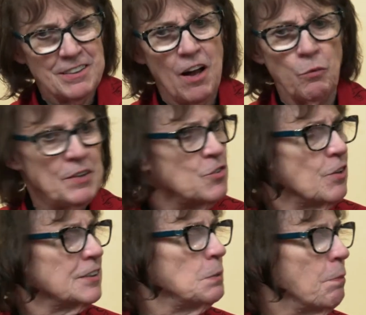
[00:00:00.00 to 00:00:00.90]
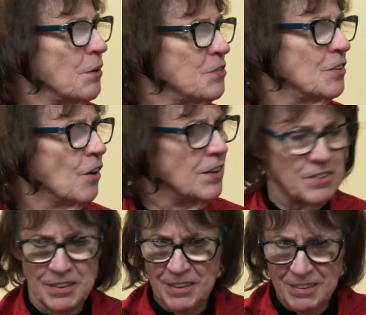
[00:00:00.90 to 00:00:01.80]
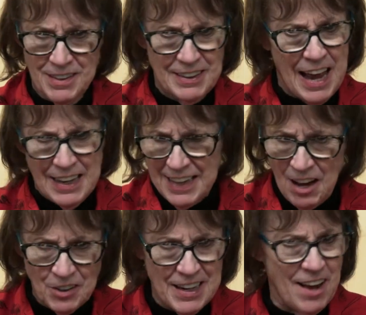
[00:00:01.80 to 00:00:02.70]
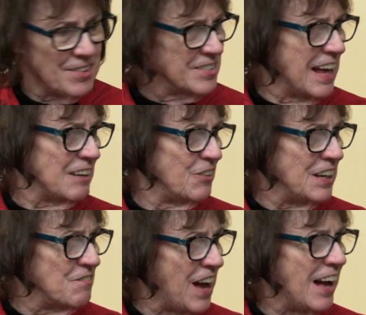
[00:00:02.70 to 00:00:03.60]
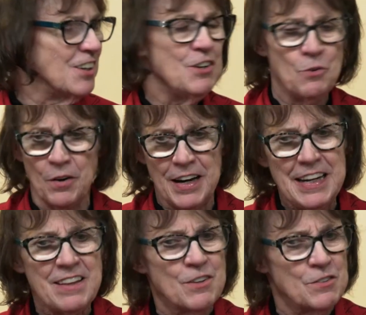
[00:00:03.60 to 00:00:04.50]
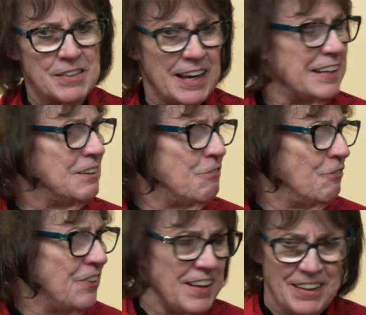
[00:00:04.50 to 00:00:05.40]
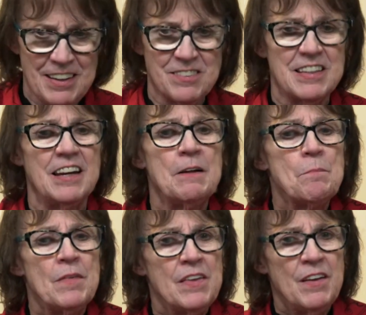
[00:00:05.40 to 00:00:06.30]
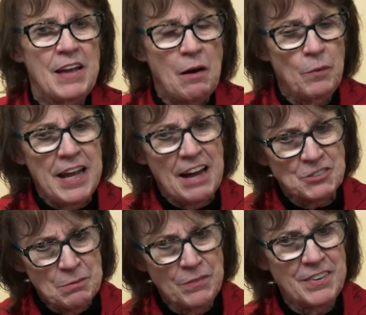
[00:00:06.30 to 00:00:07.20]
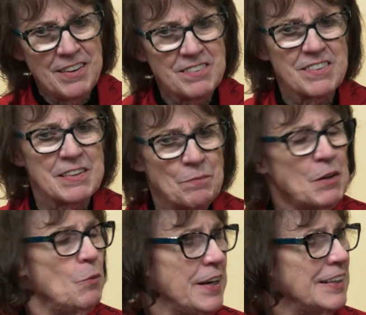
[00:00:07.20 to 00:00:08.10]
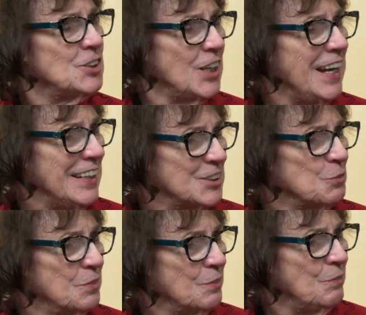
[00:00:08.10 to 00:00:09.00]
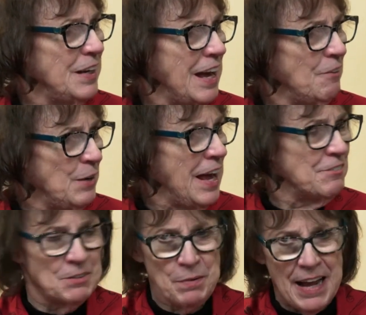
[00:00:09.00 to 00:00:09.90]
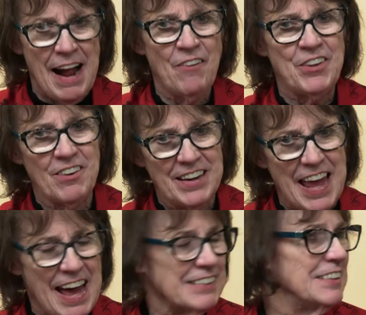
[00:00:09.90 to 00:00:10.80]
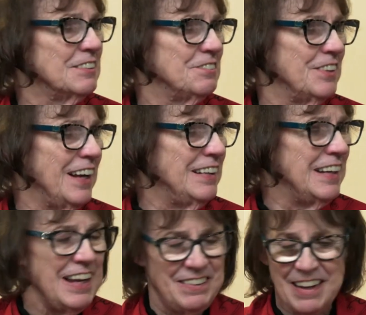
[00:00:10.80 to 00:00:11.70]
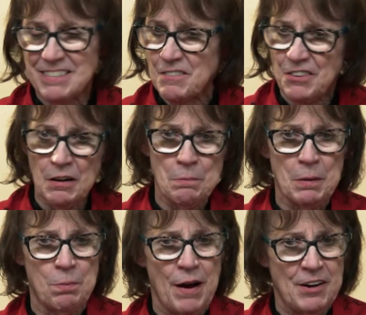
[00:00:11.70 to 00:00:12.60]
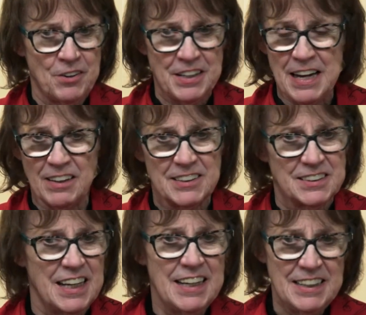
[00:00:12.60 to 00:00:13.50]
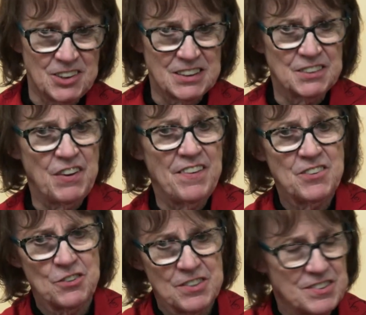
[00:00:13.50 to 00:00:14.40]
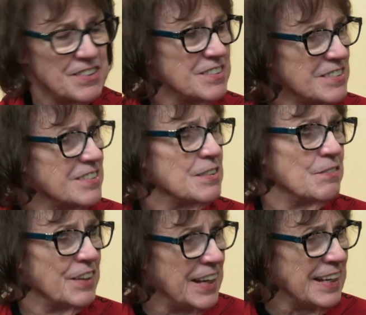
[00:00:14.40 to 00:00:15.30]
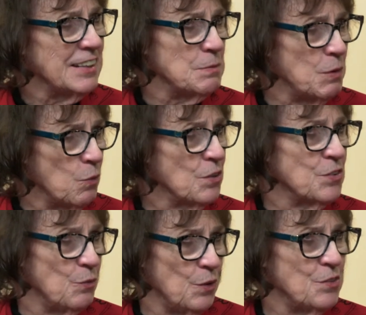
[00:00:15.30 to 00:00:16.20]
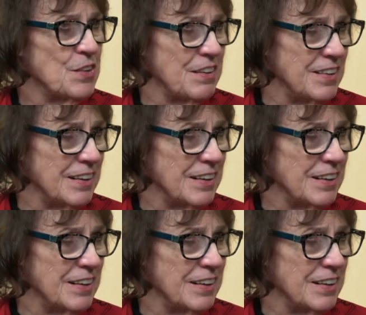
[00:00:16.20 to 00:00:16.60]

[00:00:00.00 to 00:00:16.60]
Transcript: a restricted person or isn't counted out as not of any value or any of those negative feelings and we have to, this is something we can change. We have to be out there and active, and that's a very big priority now, because just as Father George says, this is getting to be worse and worse, I think.